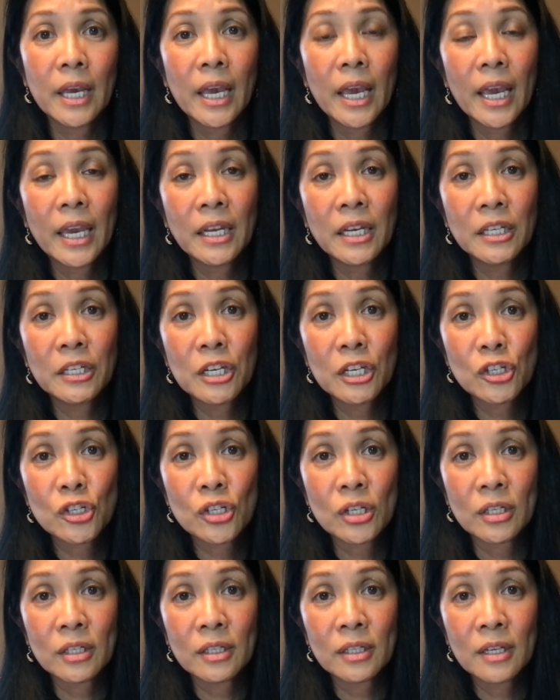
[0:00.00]
In
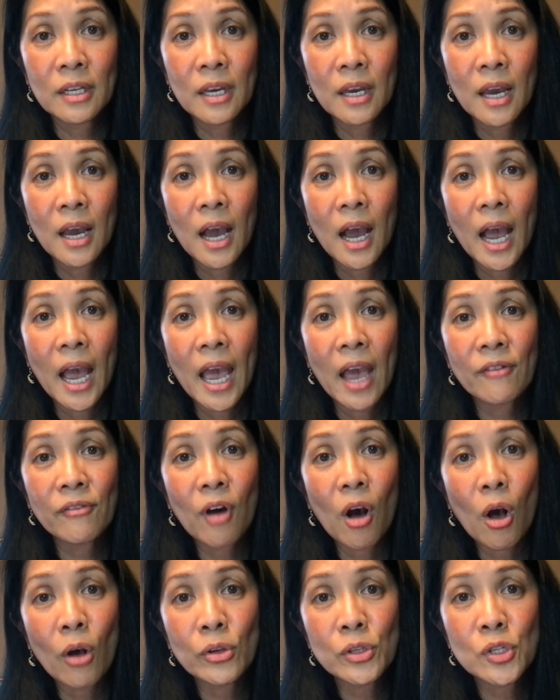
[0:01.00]
addition, I have
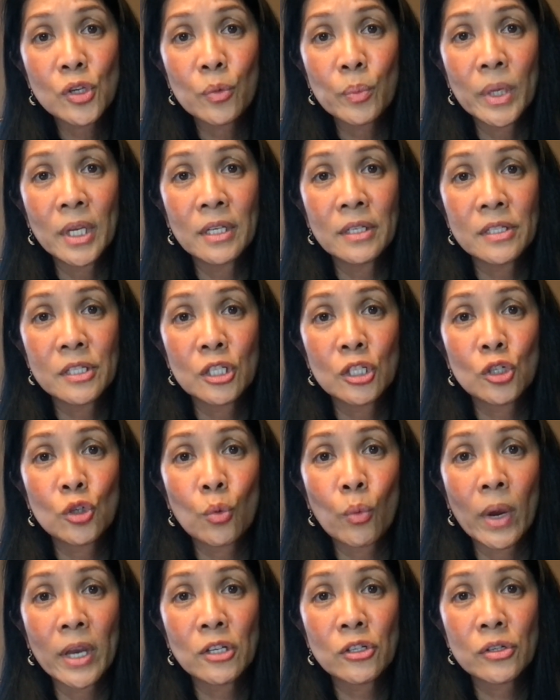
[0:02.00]
also been in
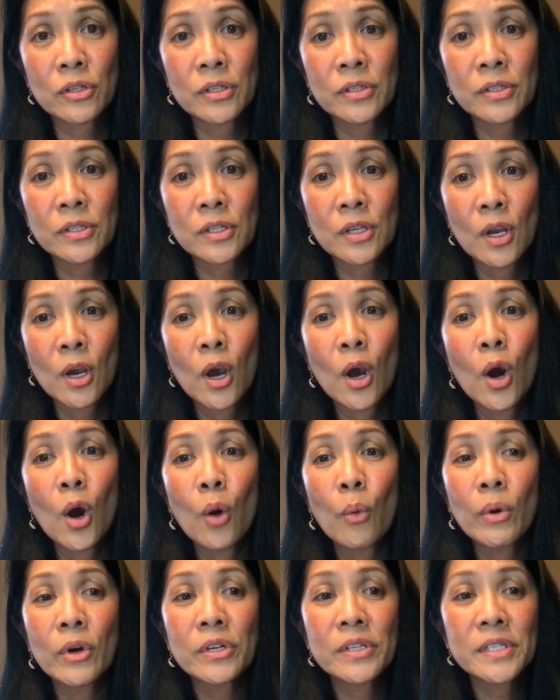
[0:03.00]
situations
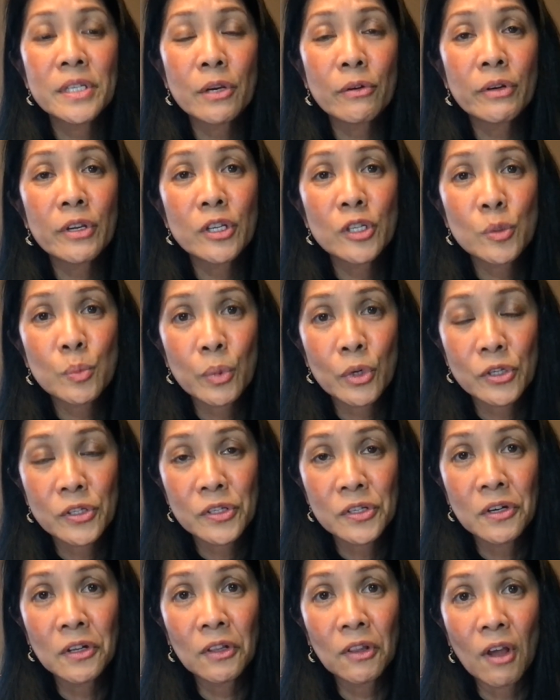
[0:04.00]
where serious
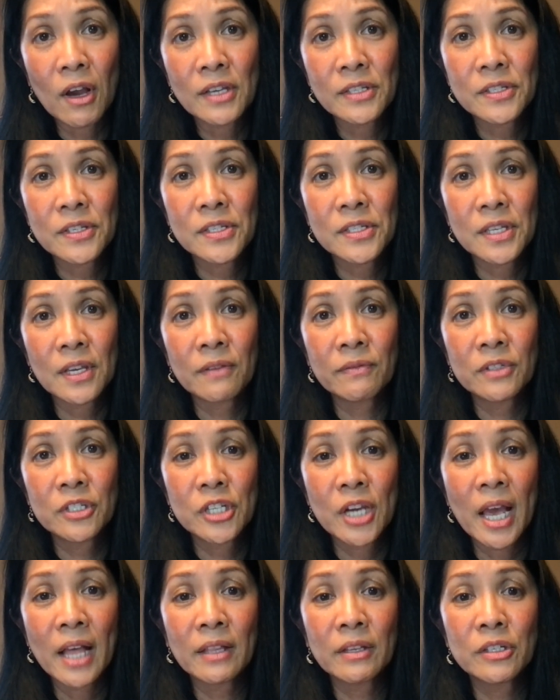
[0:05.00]
personal losses and
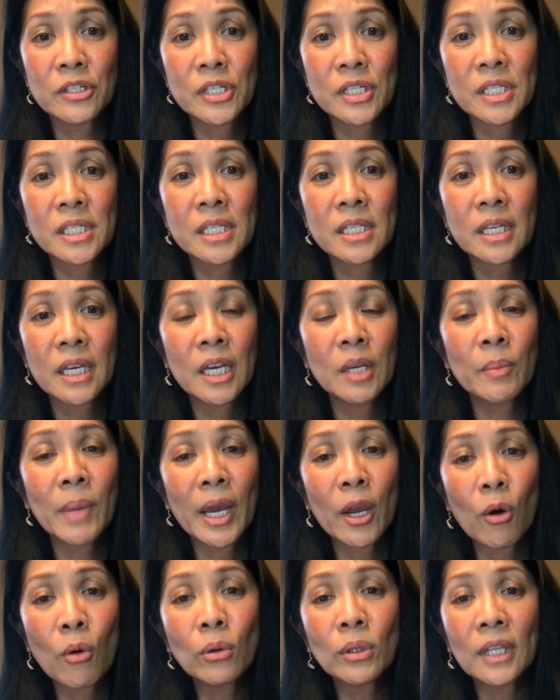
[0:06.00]
challenges in my
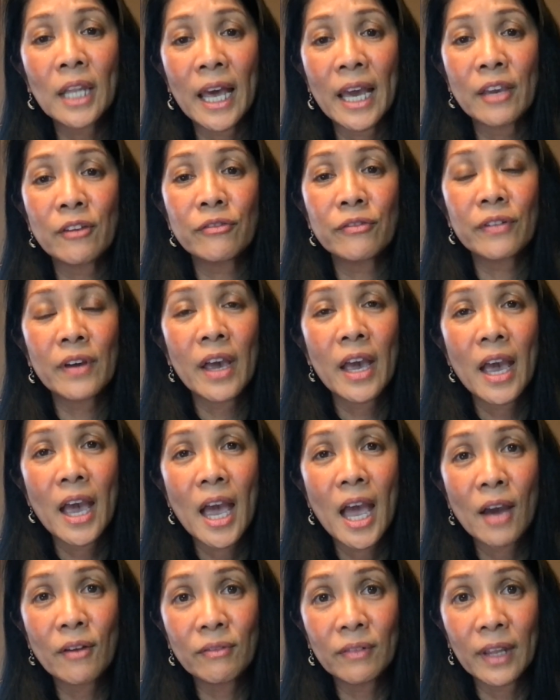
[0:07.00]
own life
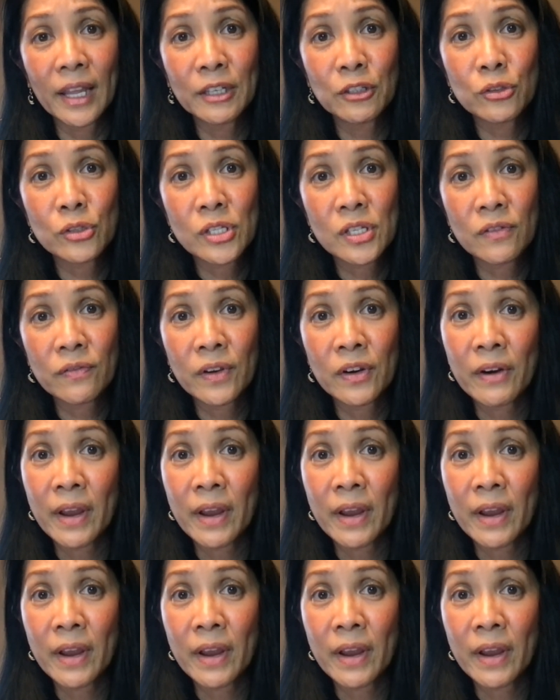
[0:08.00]
have led to severe